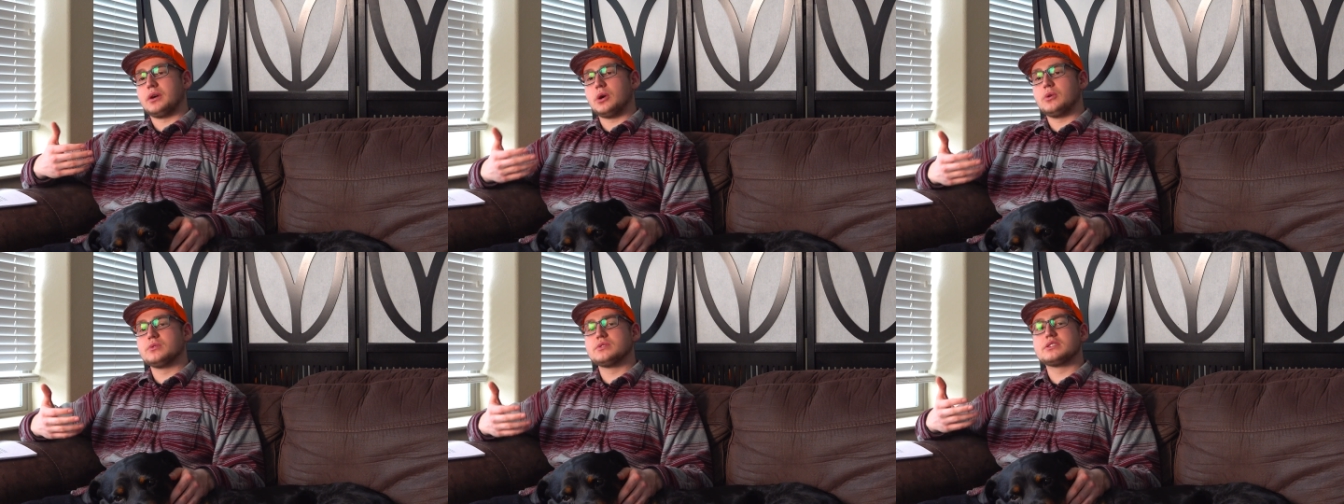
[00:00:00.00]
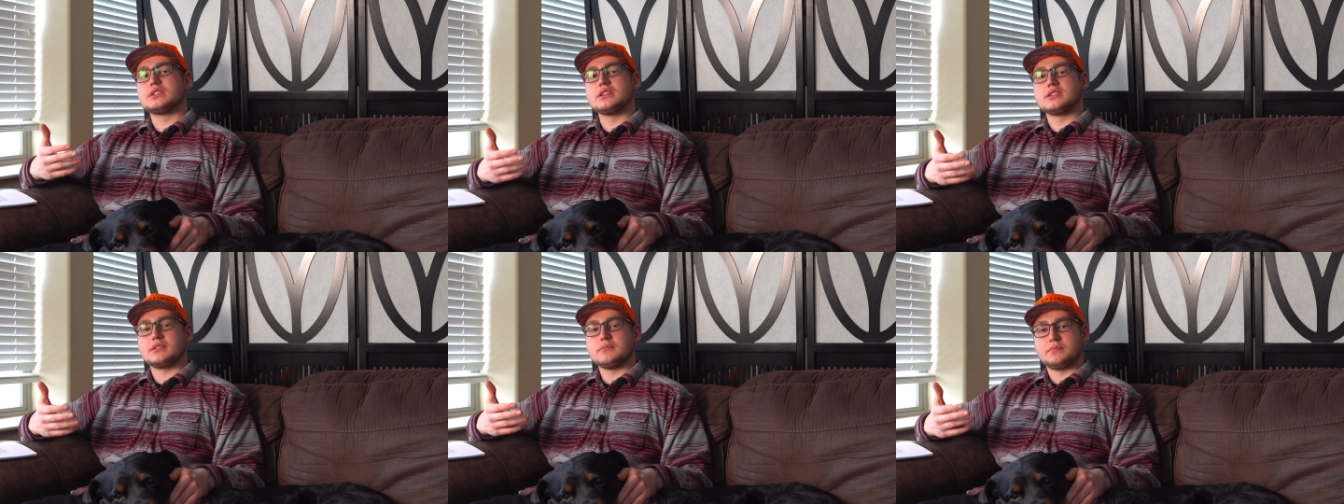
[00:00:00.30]

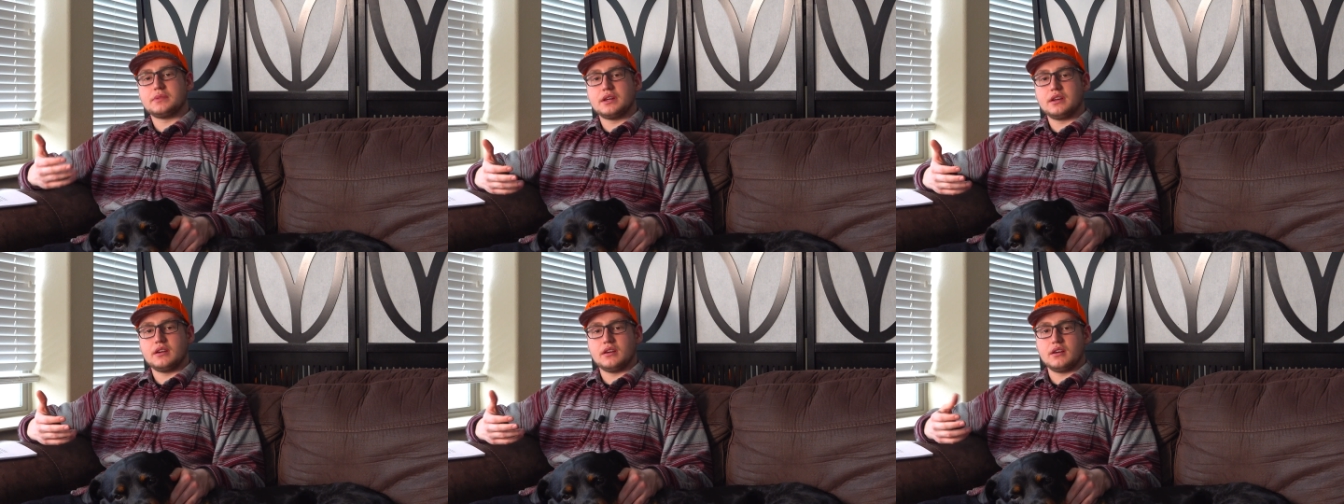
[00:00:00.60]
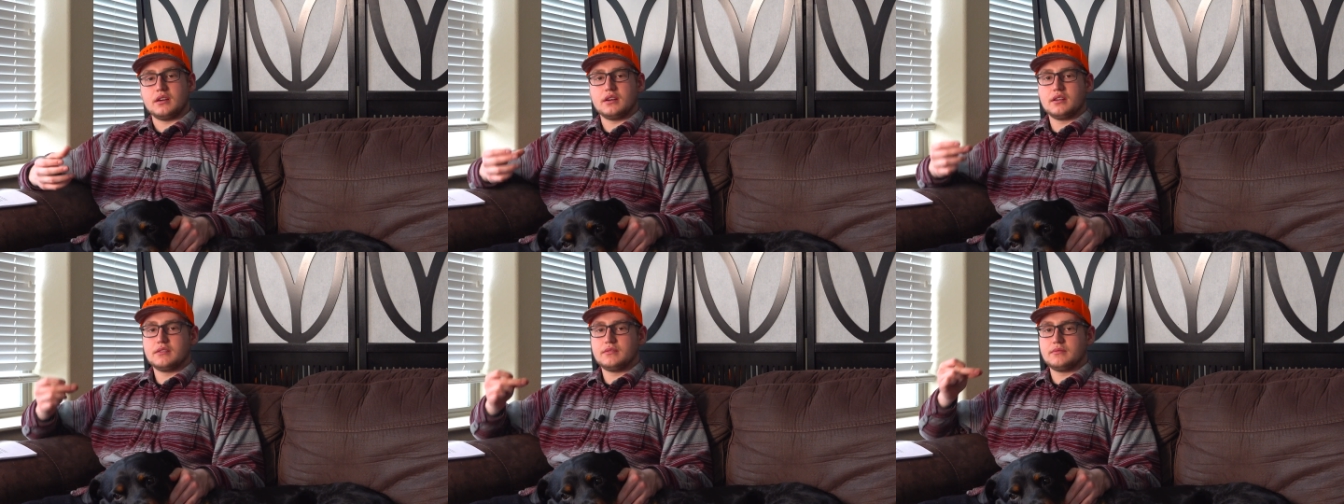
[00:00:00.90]
bones
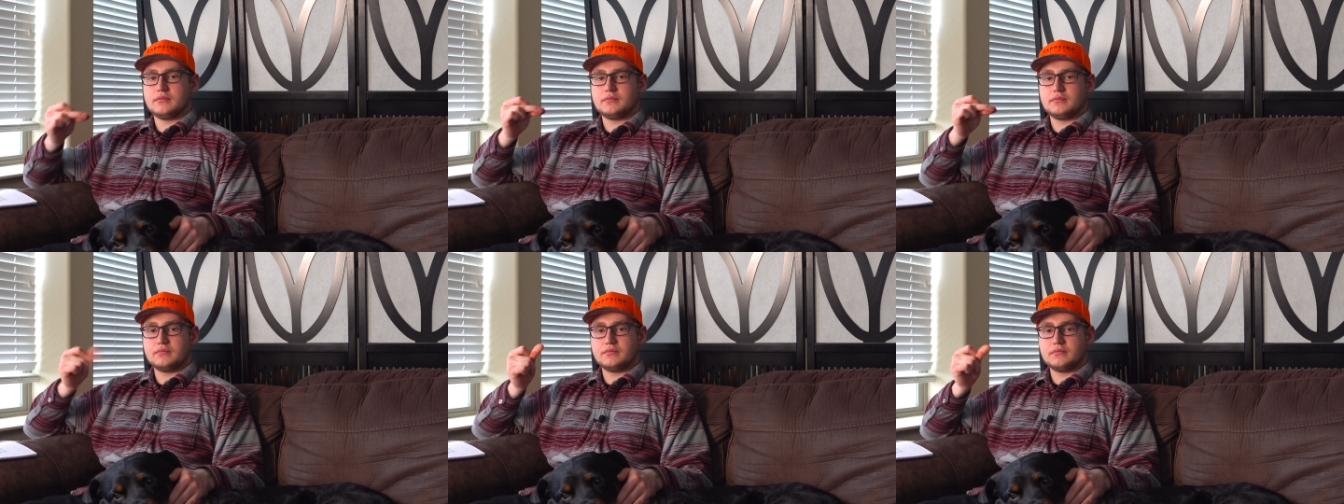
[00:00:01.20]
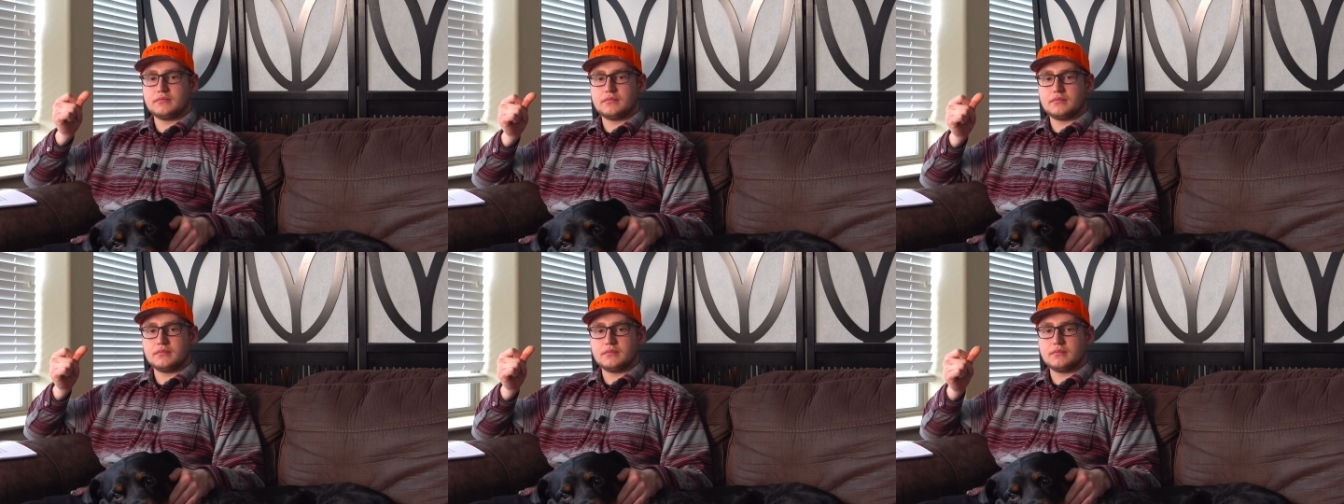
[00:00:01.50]
disappear
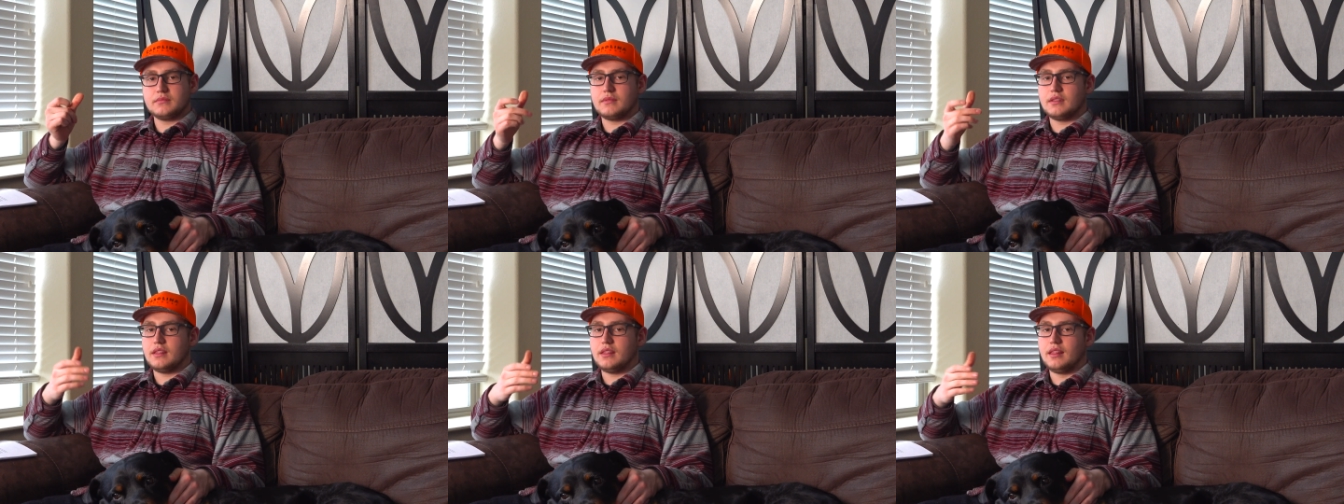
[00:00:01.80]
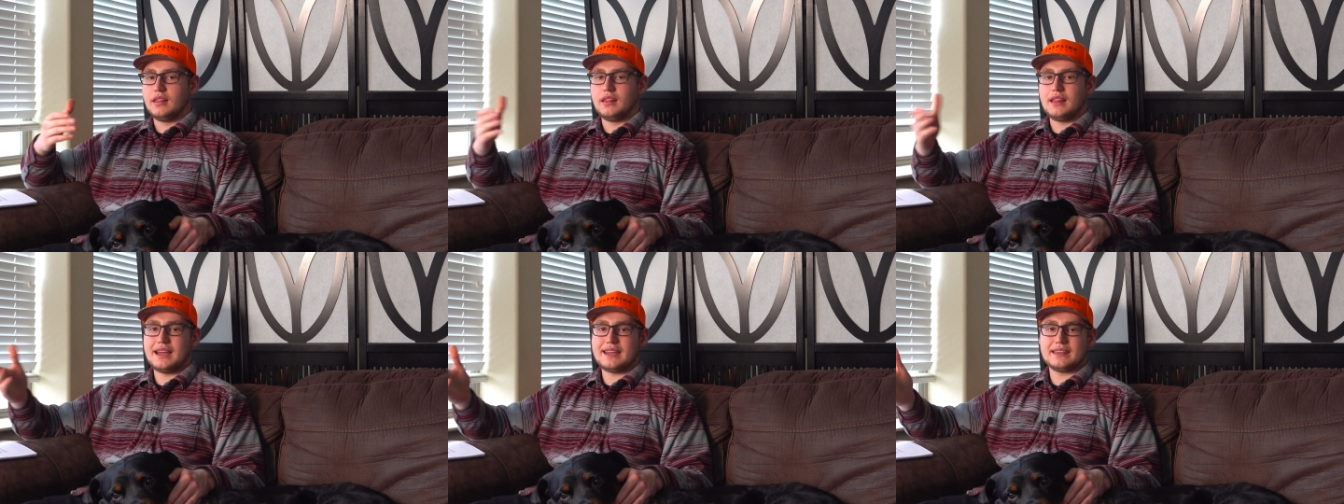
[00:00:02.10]

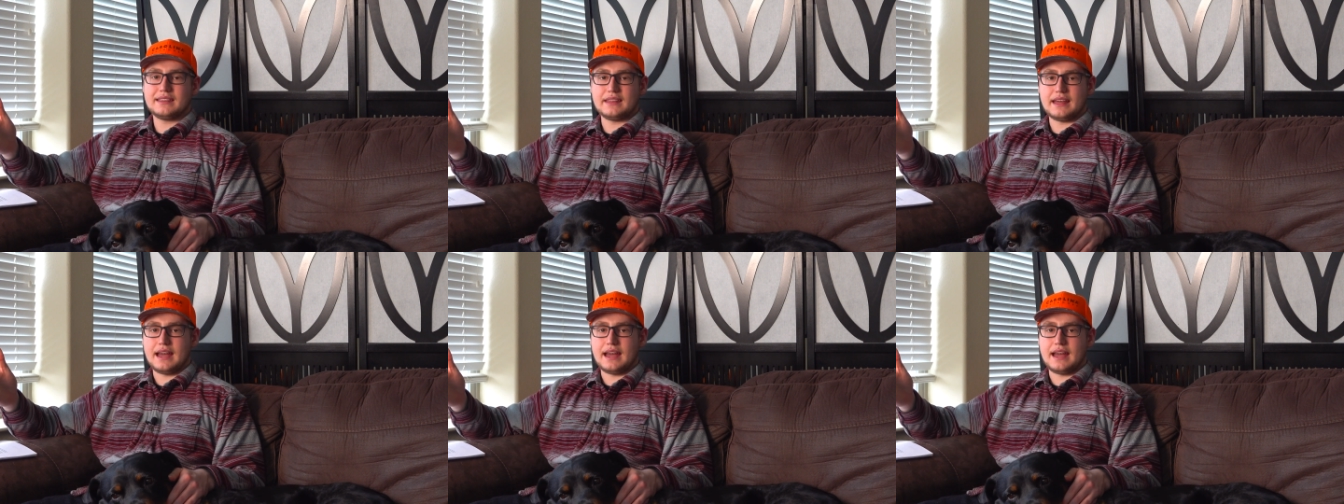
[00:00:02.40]
like